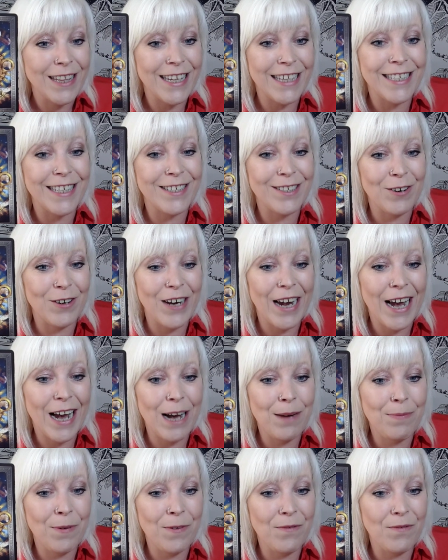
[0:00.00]
this isn't going to
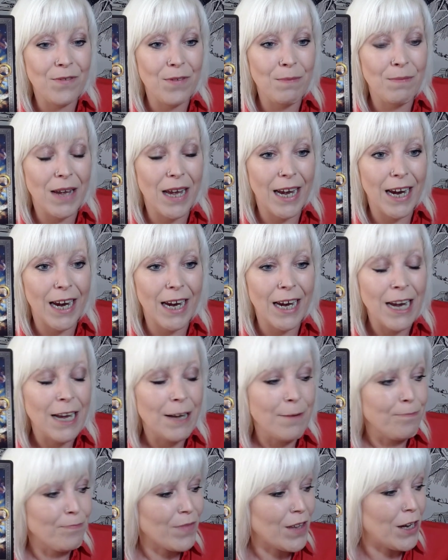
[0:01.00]
happen for me,
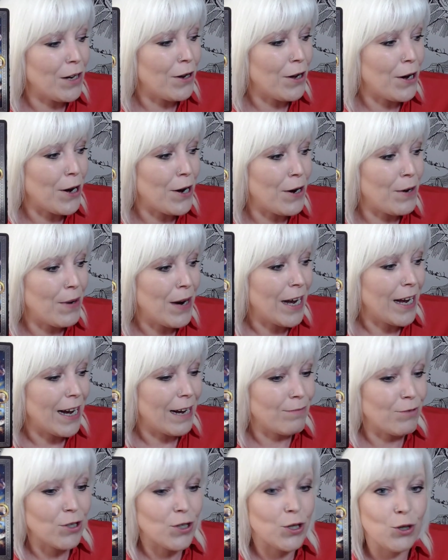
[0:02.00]
you know,
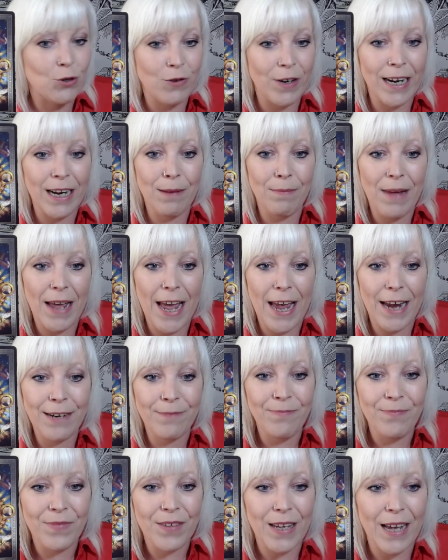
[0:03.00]
I'm just
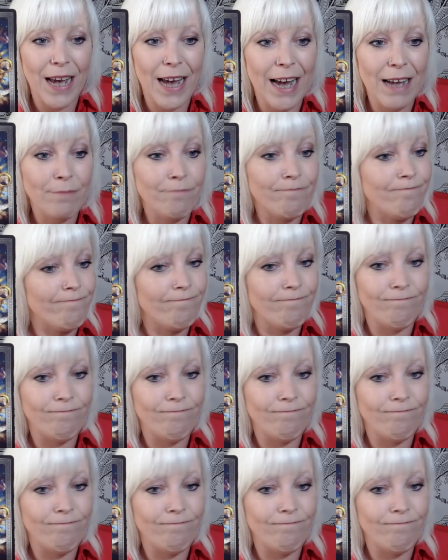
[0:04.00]
dreaming, yeah,